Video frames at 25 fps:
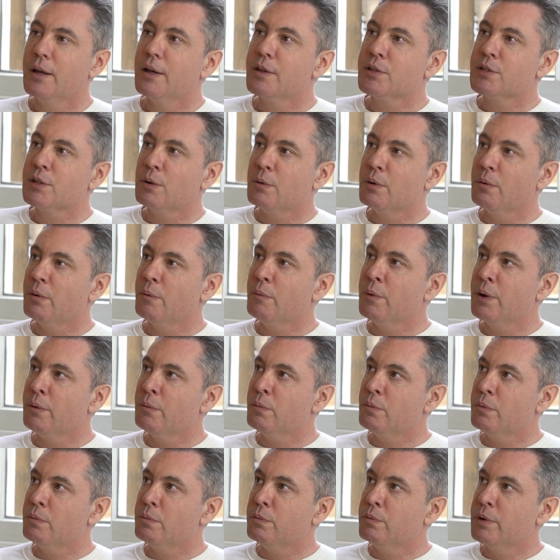So
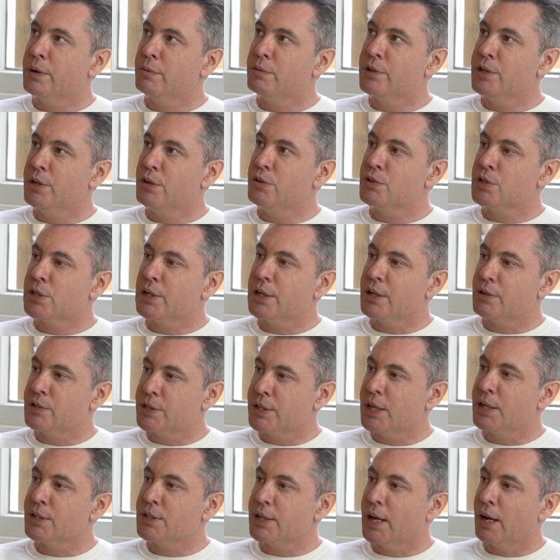we would usually
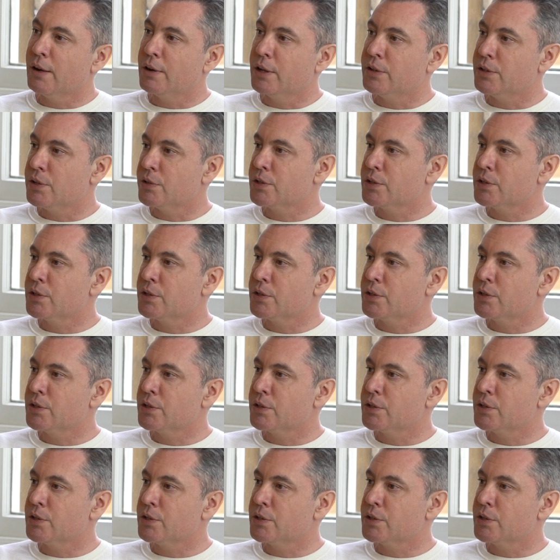sit down and